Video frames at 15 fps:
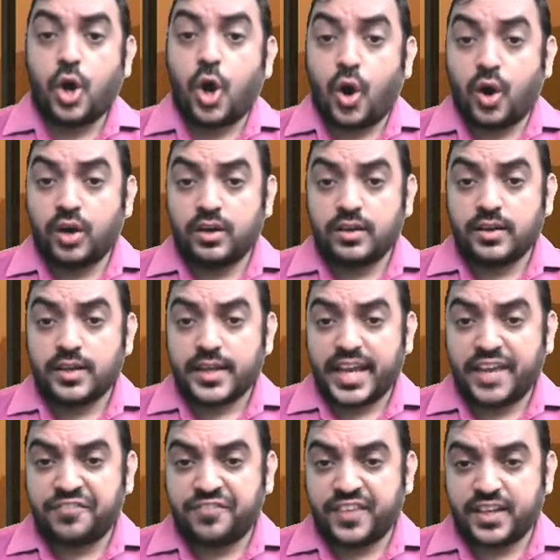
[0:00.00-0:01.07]
or
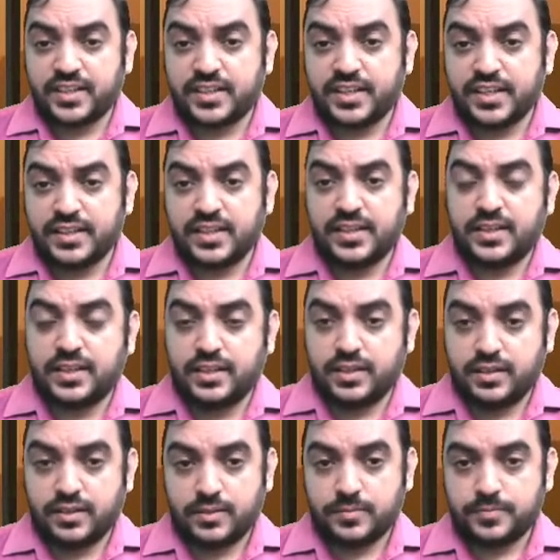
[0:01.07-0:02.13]
effect in the
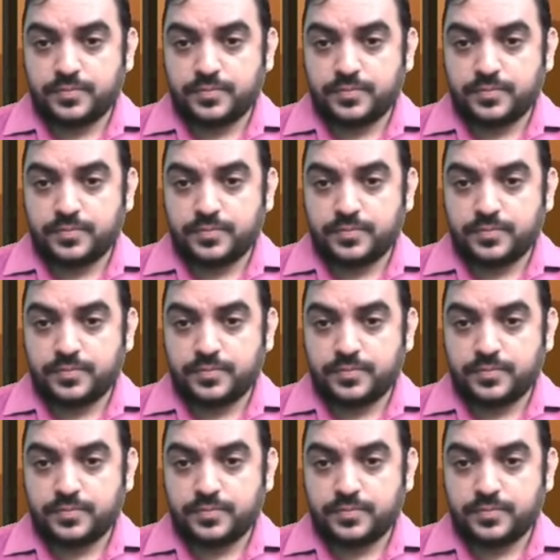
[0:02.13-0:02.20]
air